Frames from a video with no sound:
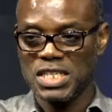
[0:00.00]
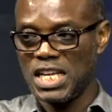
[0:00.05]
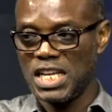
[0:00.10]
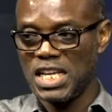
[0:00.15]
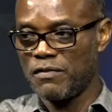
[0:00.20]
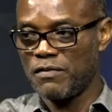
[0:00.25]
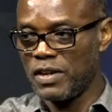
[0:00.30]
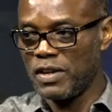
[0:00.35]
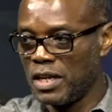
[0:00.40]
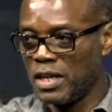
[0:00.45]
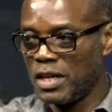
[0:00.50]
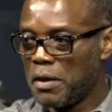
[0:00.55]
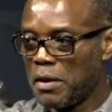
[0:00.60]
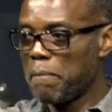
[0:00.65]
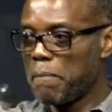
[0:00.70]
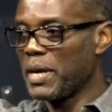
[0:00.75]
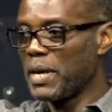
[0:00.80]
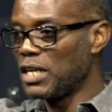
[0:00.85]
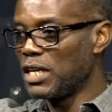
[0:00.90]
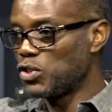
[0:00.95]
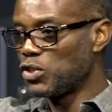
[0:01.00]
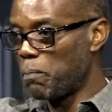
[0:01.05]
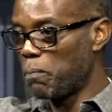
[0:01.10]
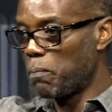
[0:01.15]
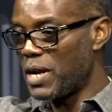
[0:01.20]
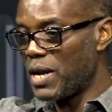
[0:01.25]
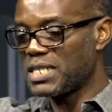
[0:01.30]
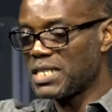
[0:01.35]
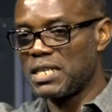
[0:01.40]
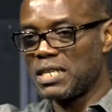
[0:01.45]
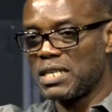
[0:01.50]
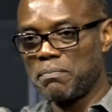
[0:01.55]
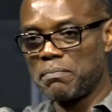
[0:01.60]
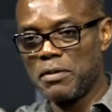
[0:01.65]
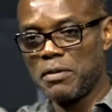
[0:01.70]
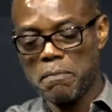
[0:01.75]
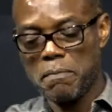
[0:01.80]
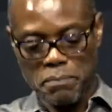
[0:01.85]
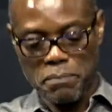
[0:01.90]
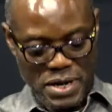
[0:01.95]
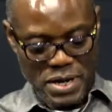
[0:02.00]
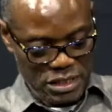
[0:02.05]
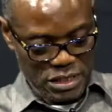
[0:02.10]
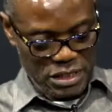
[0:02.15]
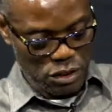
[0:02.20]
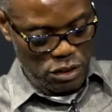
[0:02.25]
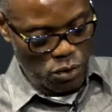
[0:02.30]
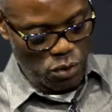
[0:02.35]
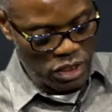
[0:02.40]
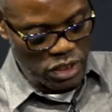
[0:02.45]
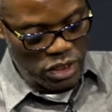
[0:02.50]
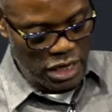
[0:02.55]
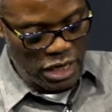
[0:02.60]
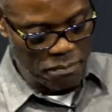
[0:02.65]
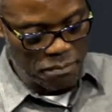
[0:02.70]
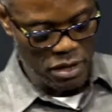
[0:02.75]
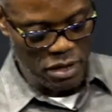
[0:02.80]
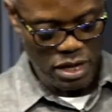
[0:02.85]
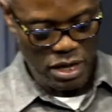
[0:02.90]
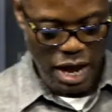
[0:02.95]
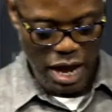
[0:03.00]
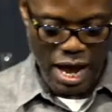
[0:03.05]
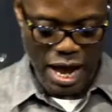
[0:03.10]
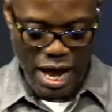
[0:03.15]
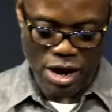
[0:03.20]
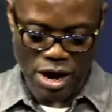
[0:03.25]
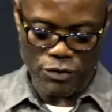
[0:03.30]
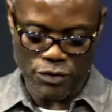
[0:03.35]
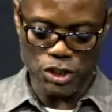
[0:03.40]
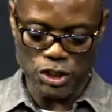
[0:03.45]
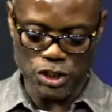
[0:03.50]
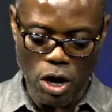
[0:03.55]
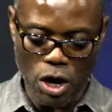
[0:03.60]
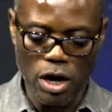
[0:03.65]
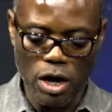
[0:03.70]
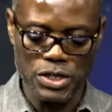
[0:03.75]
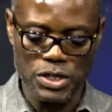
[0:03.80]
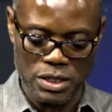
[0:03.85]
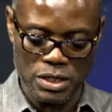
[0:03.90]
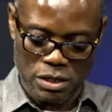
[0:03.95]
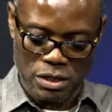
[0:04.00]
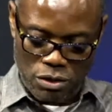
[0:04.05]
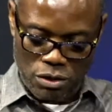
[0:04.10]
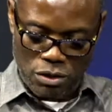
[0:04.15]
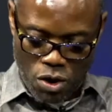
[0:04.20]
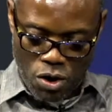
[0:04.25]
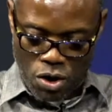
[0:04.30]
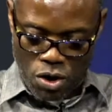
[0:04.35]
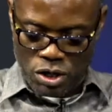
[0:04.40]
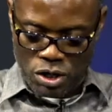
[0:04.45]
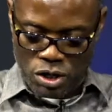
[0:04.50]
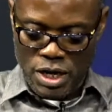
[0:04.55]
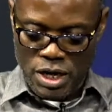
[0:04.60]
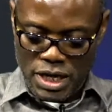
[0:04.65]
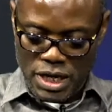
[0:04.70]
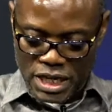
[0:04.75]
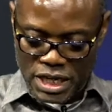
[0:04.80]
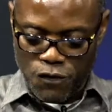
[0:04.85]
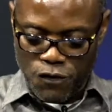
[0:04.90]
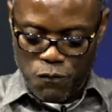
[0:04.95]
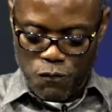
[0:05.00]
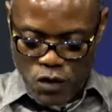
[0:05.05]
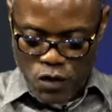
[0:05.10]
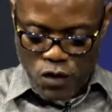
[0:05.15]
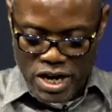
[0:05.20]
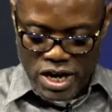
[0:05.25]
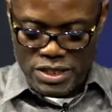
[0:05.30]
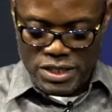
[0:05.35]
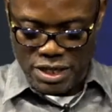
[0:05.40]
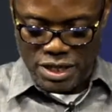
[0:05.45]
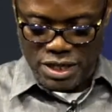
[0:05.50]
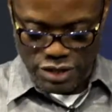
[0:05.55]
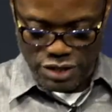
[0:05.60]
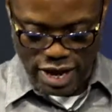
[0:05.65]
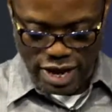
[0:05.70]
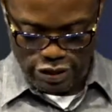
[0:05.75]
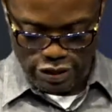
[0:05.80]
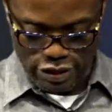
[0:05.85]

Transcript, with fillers: evening. Begin to bless him, bless his holy name. Rejoice in the Lord. Give praise and thanks